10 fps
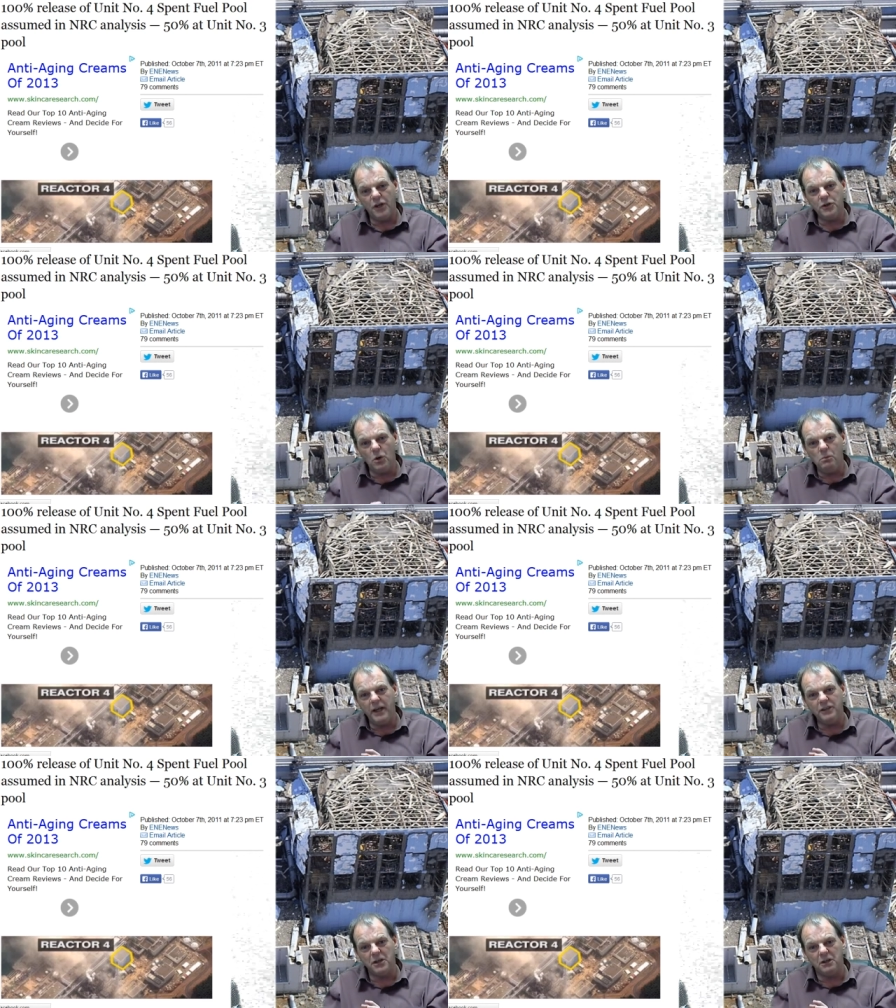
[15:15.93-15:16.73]
I don't
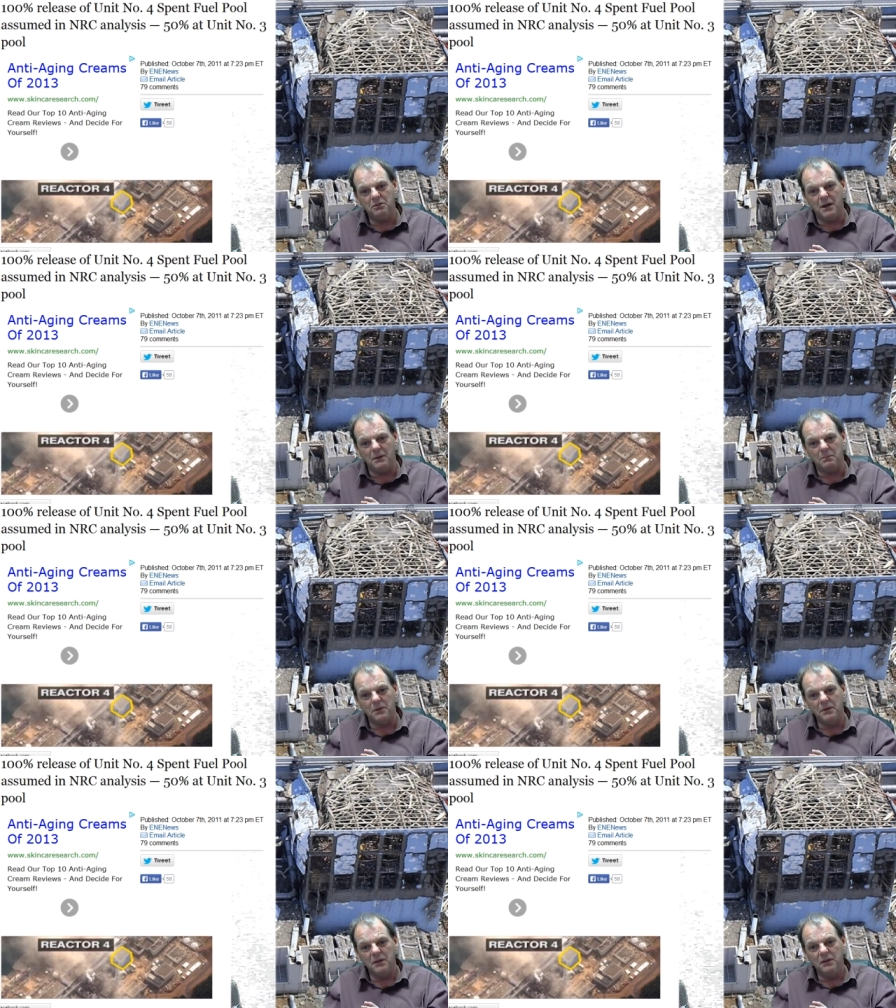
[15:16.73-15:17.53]
make stuff up,
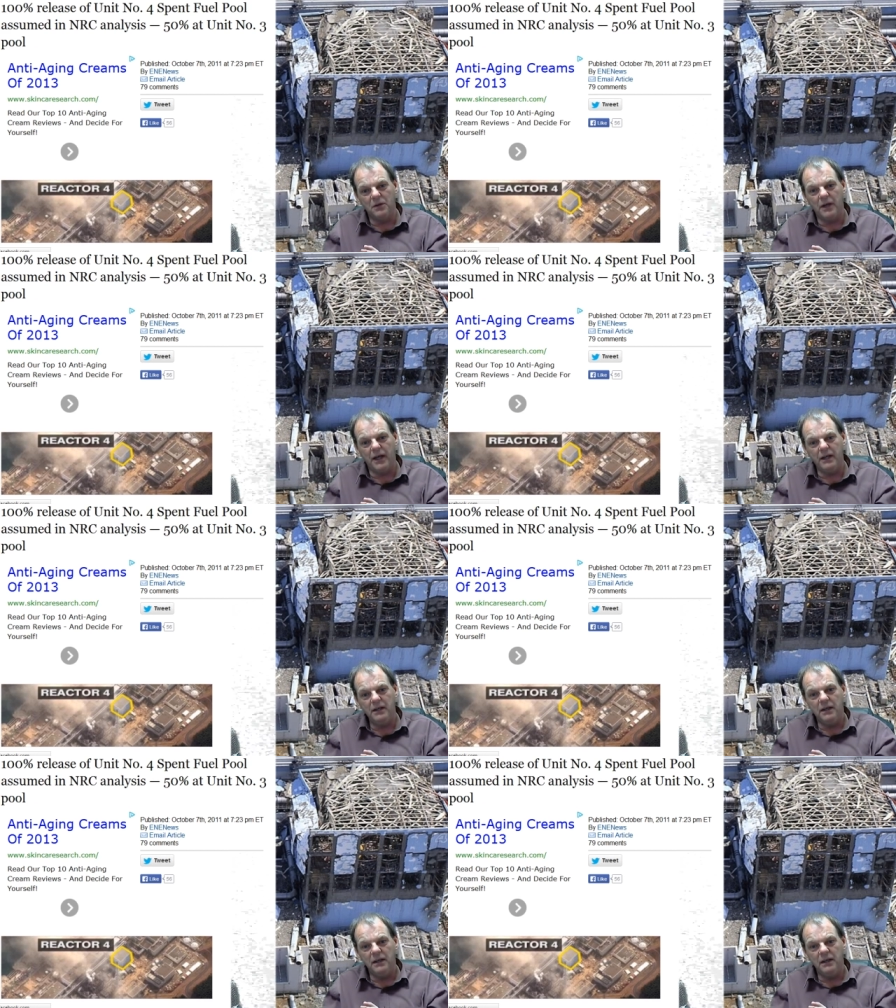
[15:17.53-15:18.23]
okay?